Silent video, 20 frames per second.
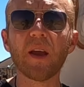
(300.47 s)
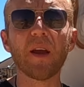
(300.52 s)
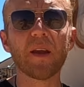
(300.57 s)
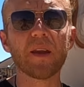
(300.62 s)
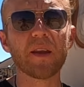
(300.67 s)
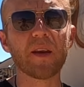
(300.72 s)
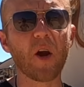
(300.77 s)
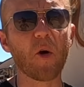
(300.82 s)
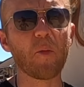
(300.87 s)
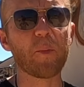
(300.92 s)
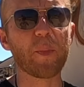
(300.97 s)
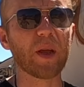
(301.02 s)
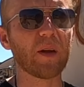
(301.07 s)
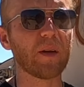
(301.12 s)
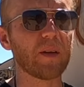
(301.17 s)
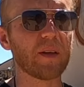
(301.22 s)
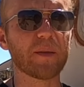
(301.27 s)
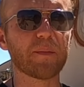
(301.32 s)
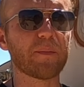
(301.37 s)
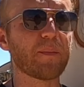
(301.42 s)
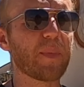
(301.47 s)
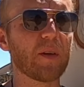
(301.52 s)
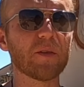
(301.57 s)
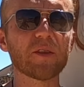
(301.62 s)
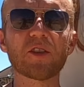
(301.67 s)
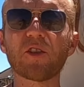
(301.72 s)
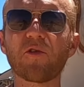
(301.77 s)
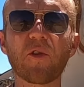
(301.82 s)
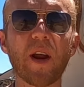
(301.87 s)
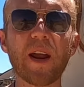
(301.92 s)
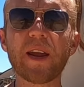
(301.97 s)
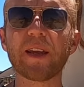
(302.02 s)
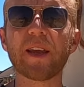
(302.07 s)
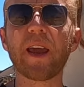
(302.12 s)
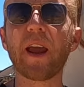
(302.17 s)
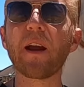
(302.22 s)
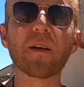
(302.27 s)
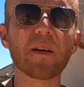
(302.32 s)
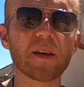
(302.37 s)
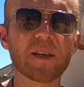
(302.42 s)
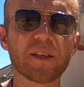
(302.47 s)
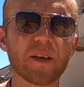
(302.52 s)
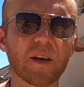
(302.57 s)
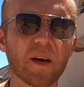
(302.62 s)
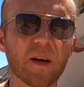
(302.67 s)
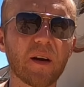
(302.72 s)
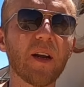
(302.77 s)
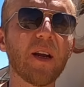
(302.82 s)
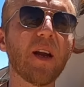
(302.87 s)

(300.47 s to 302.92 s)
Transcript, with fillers: You know, build, it builds great character.